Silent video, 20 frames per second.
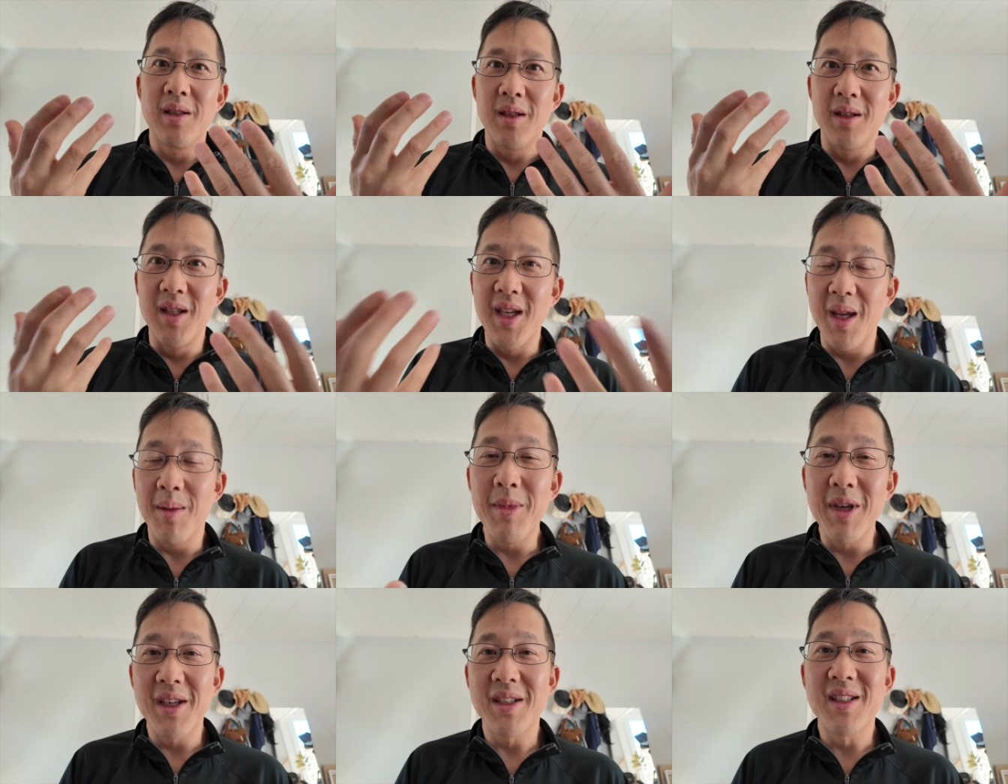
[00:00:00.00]

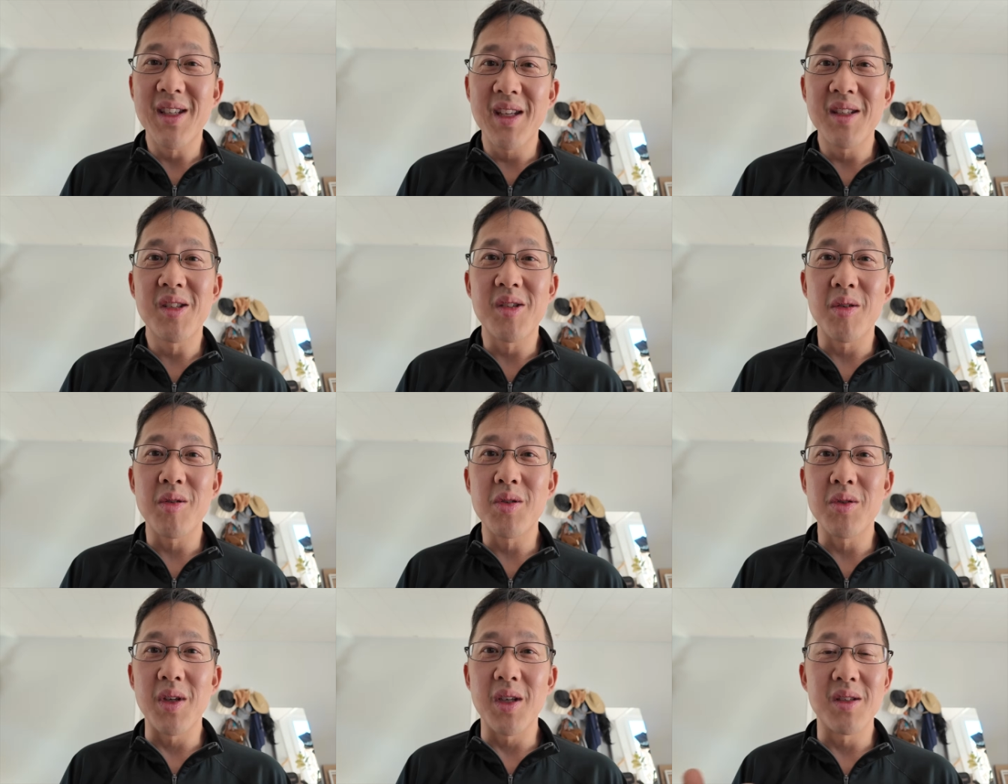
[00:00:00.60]
knee meniscus
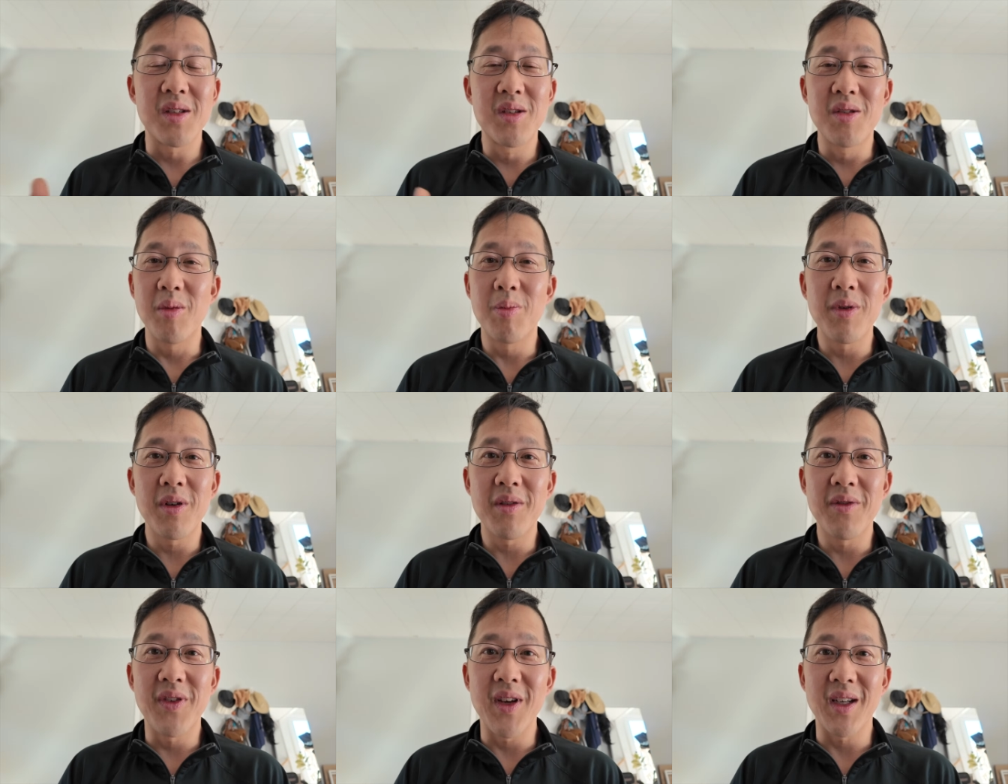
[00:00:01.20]
surgery is
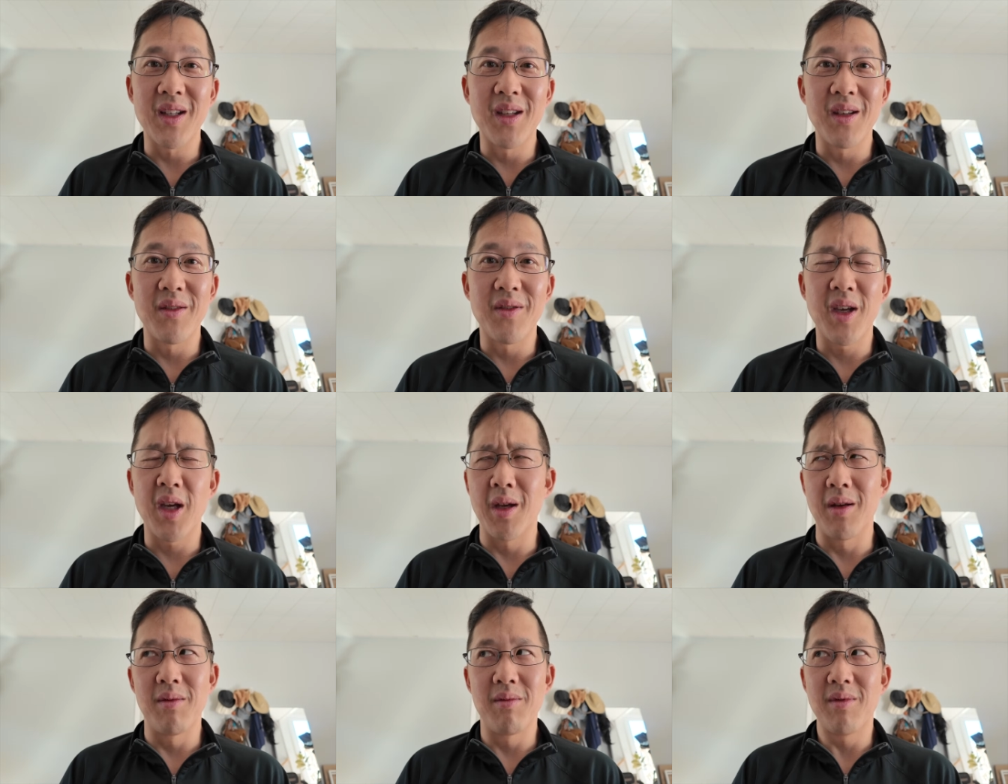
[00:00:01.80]
super effective
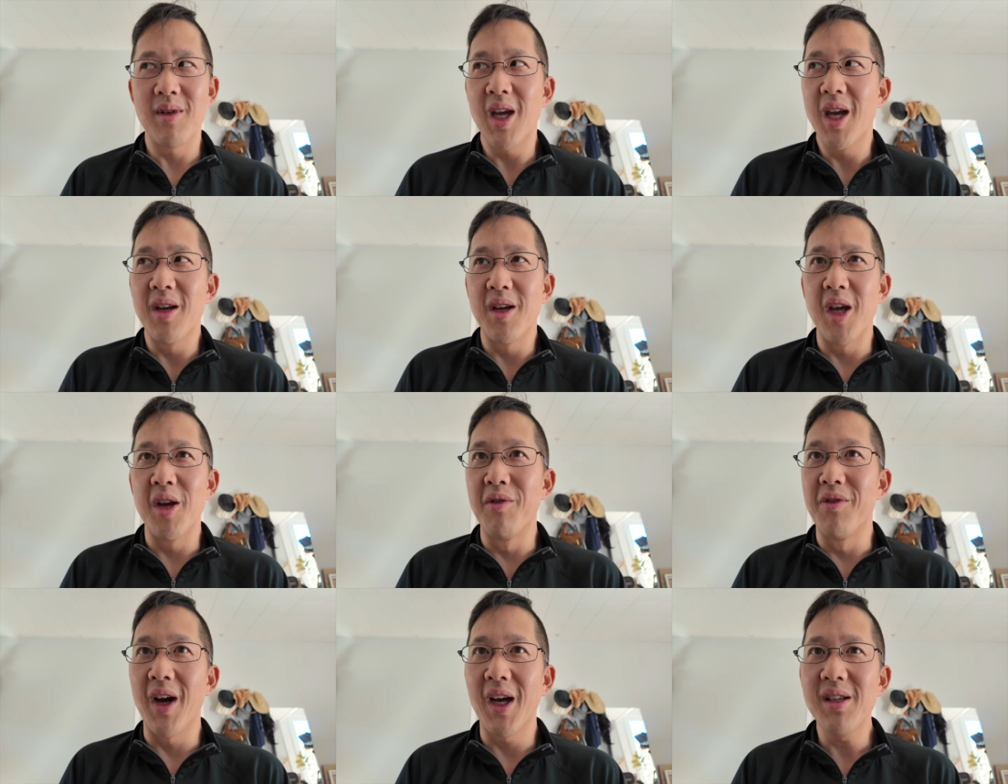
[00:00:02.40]
and, and
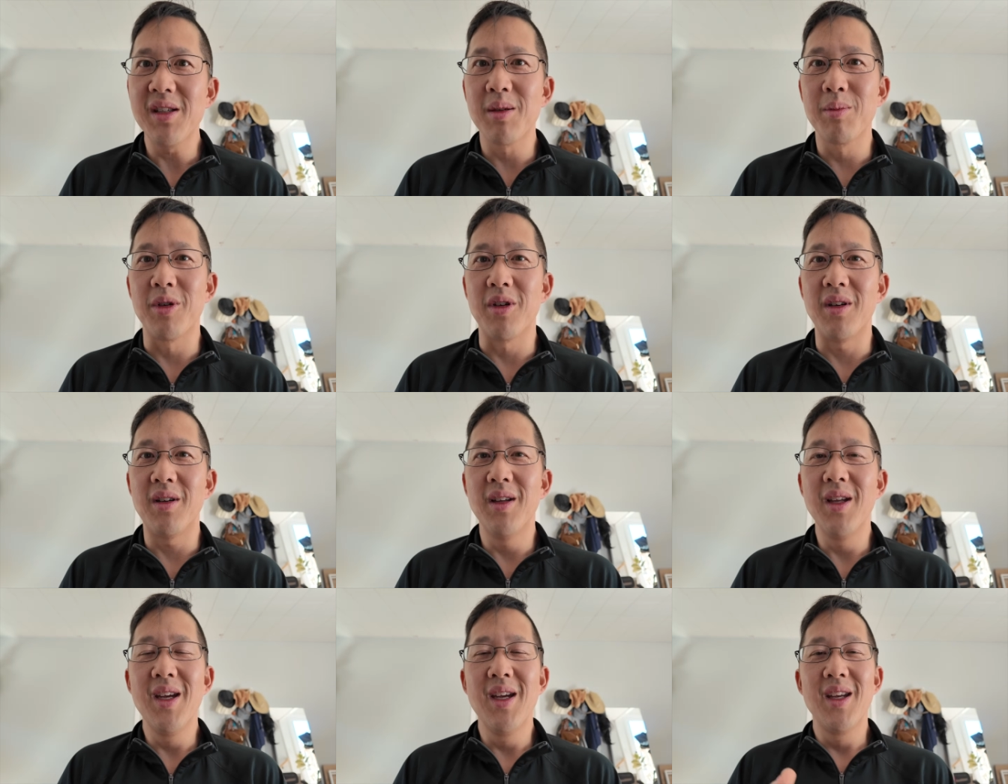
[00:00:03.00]

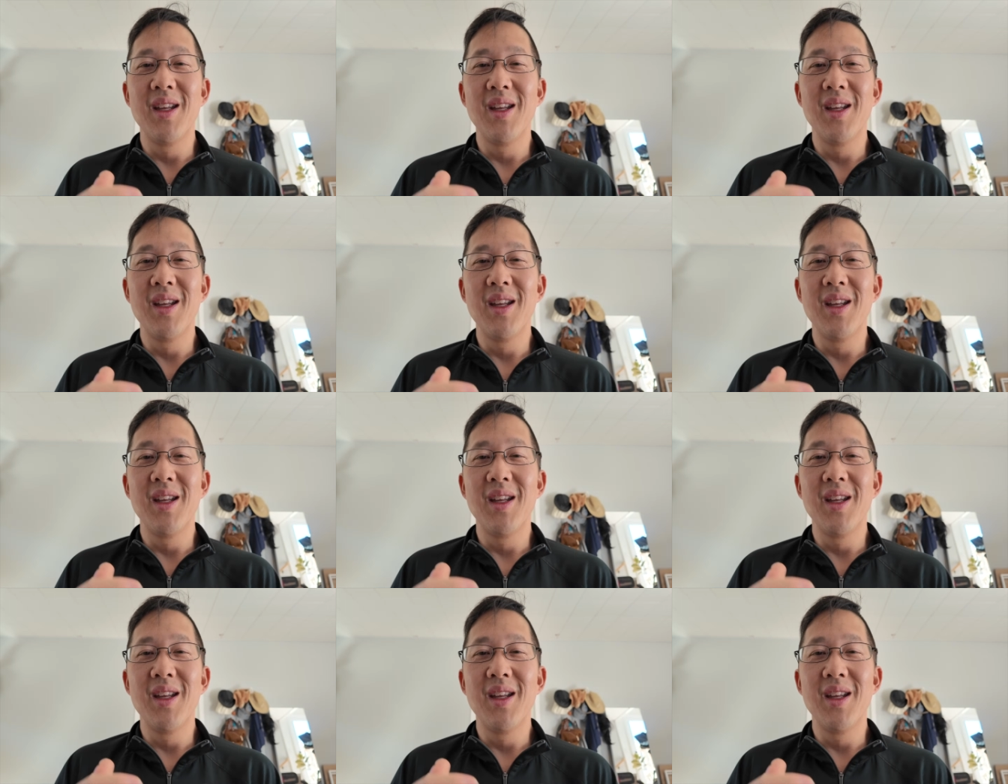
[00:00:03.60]
advisable,